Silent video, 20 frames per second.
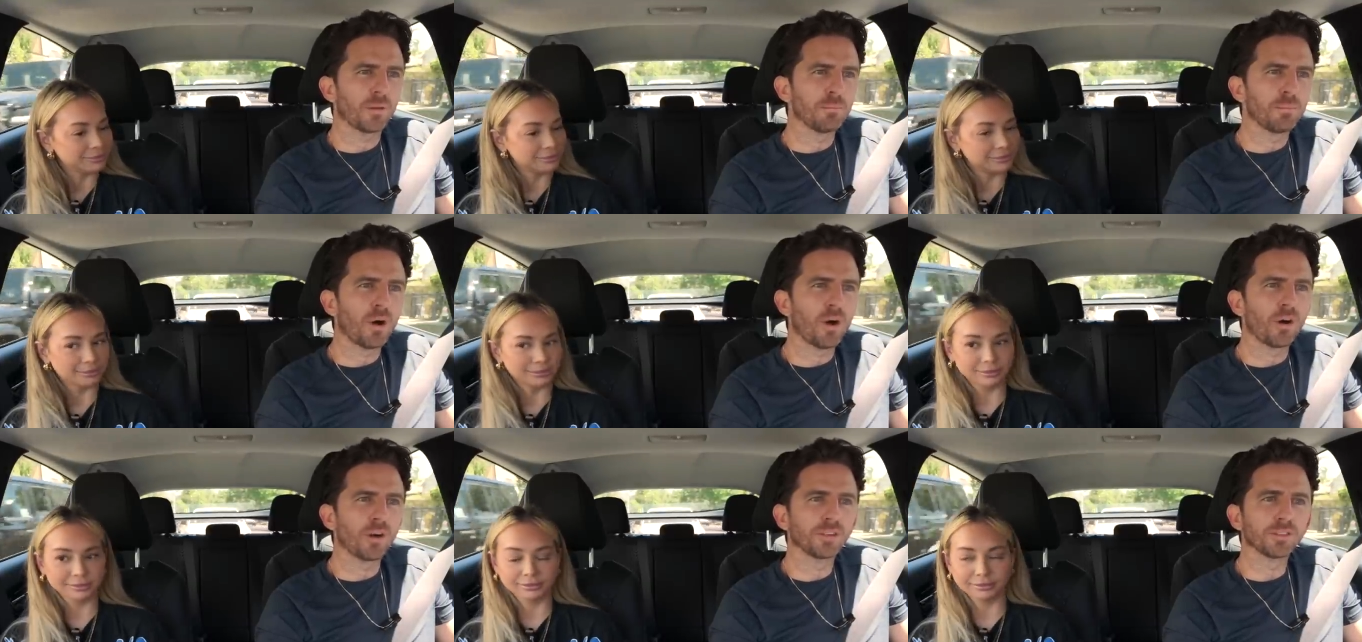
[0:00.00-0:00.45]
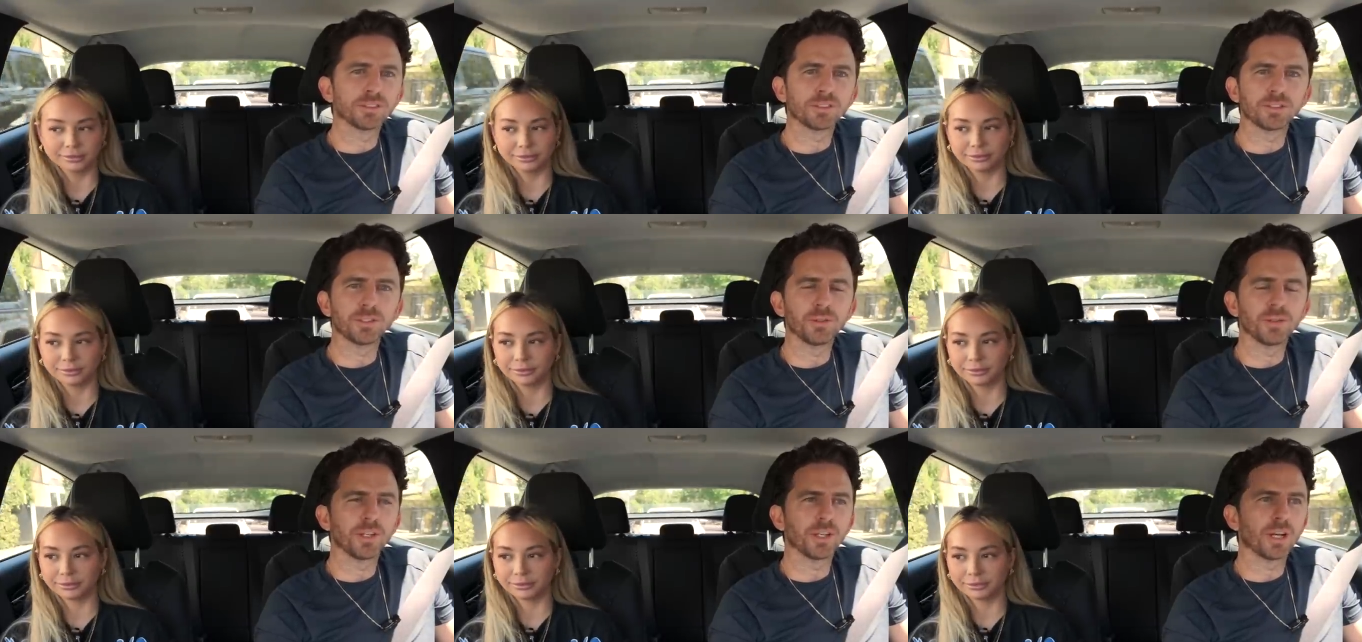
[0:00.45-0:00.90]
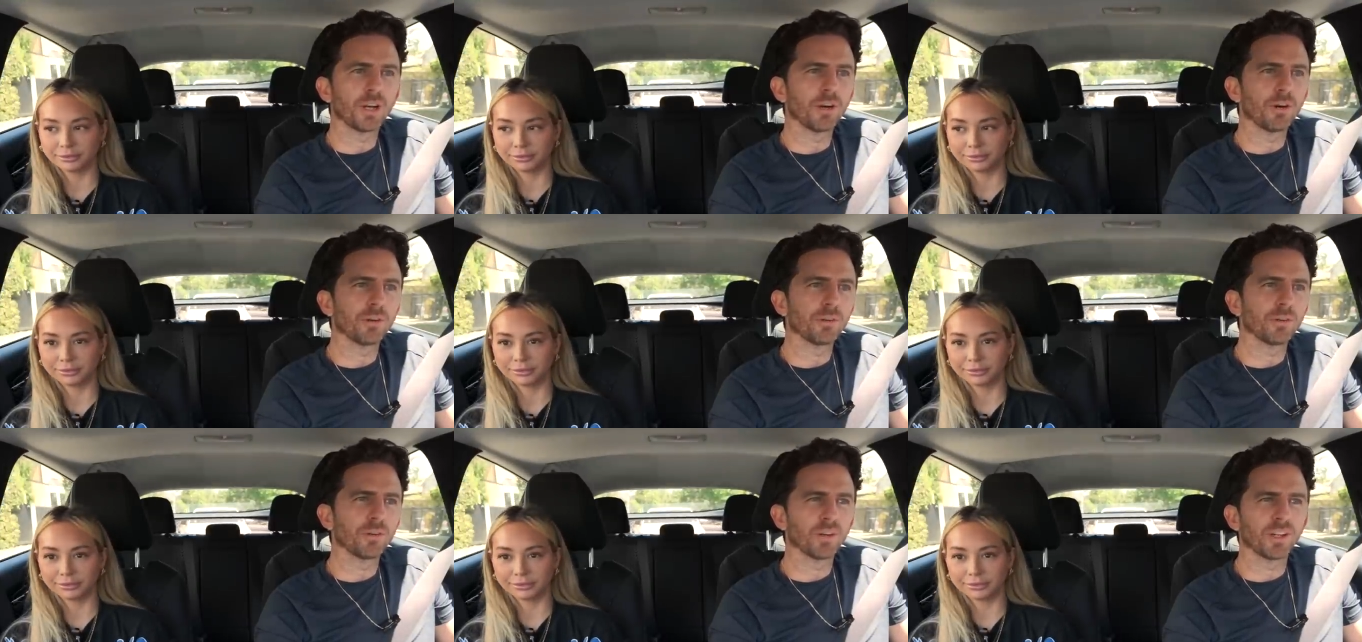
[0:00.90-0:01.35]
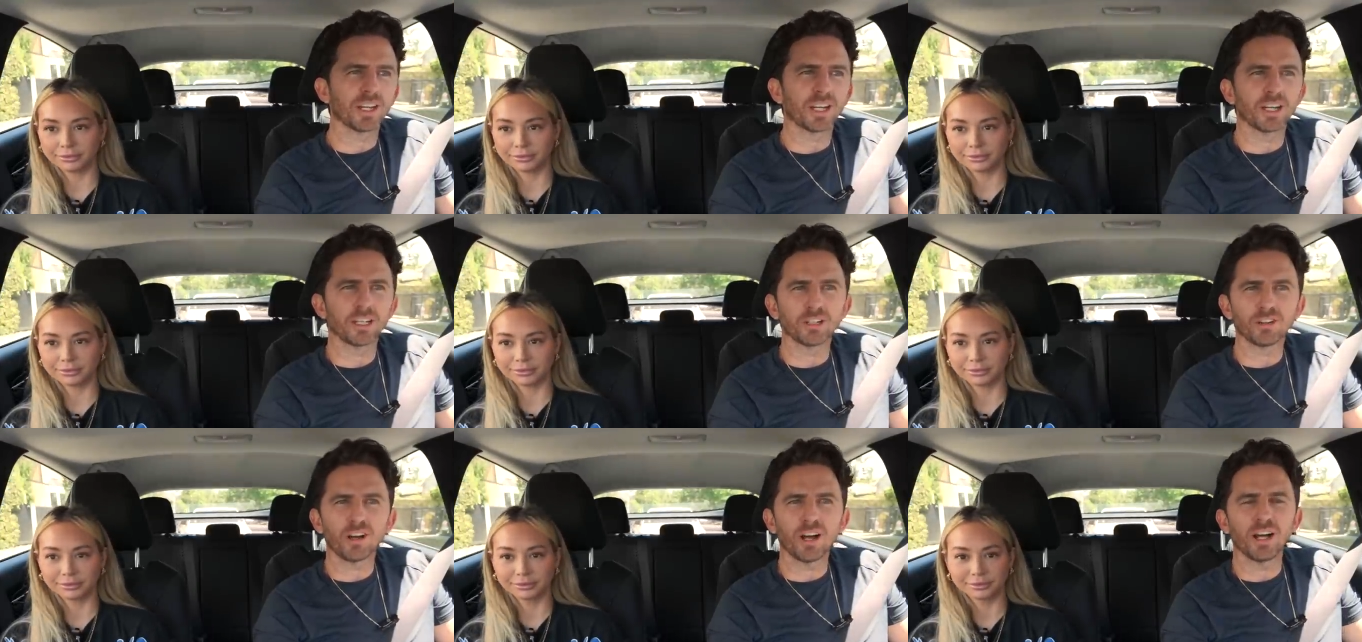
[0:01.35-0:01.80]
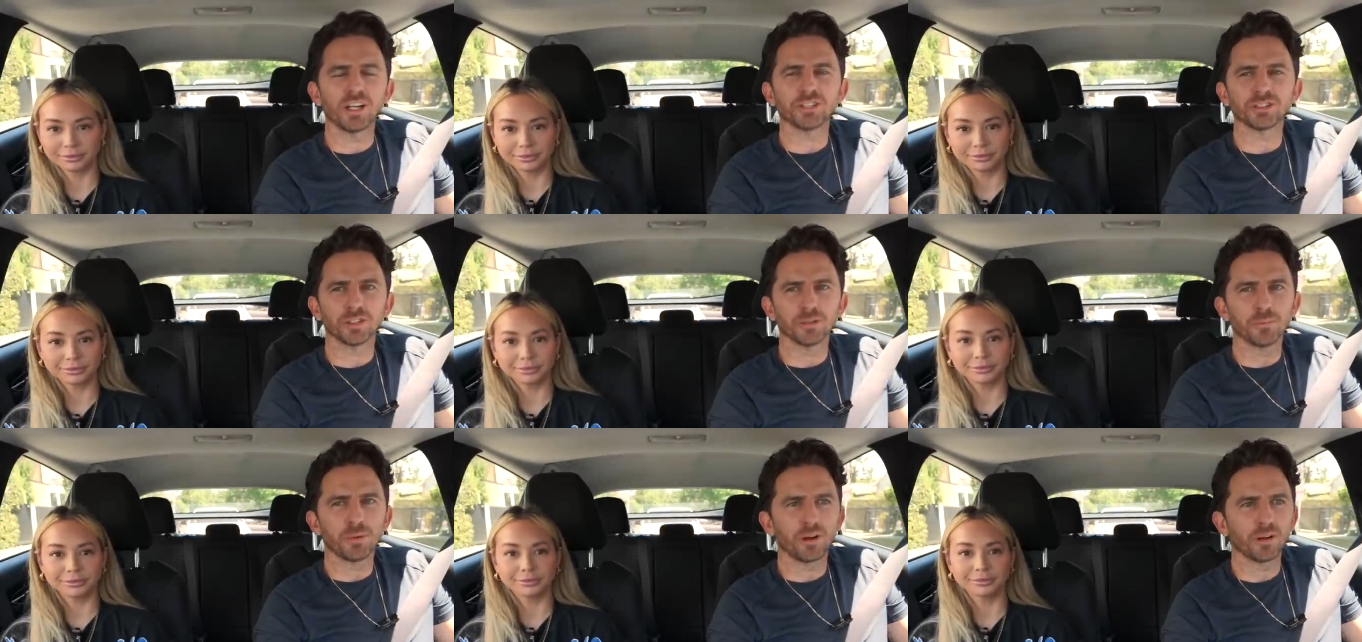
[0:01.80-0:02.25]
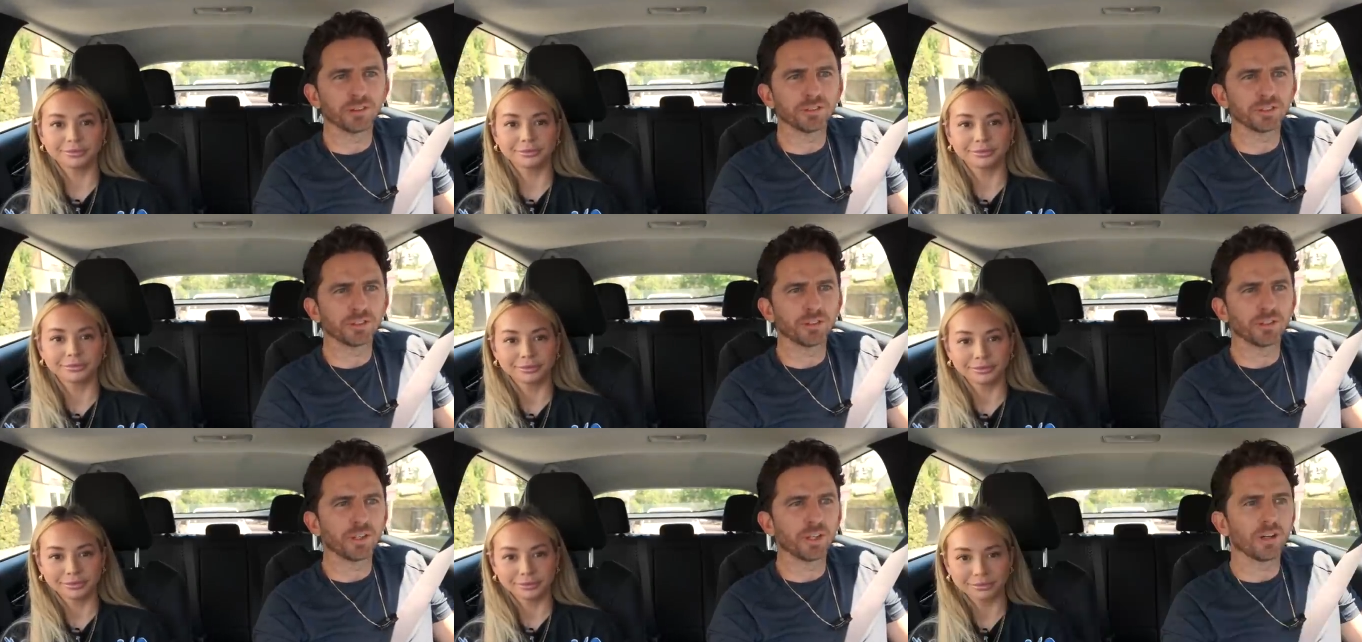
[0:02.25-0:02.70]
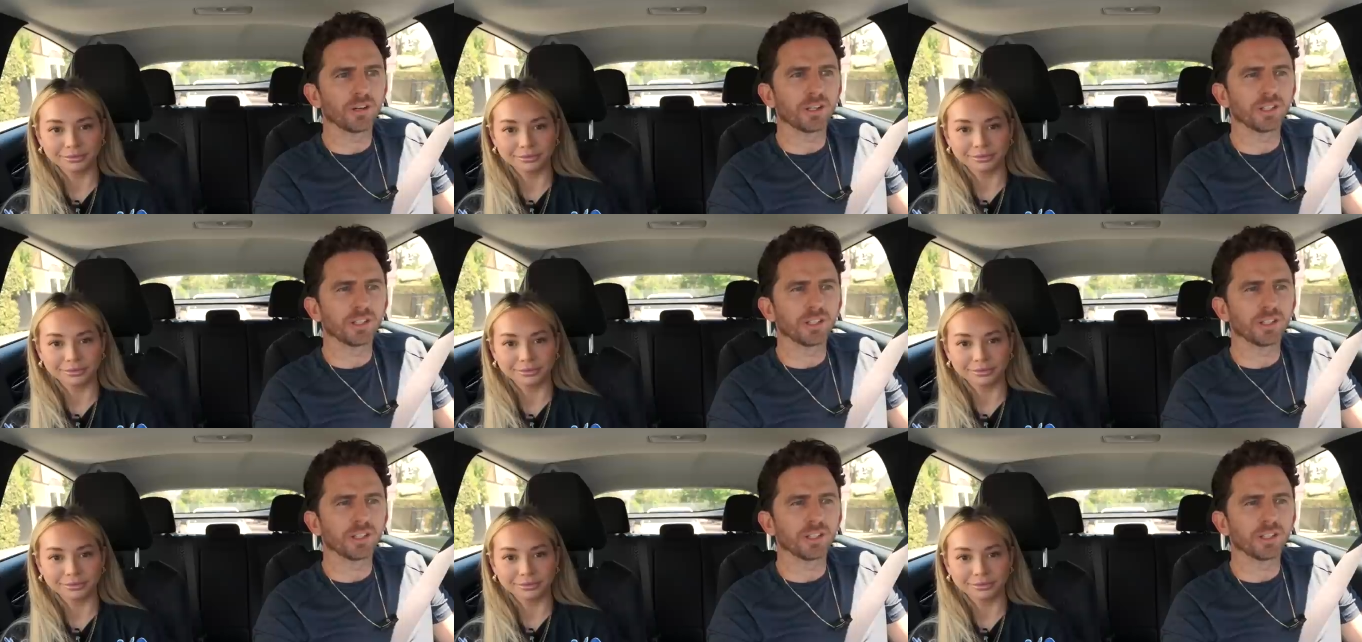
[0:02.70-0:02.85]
Speaker 1: barn studio or like a garage or a barn studio.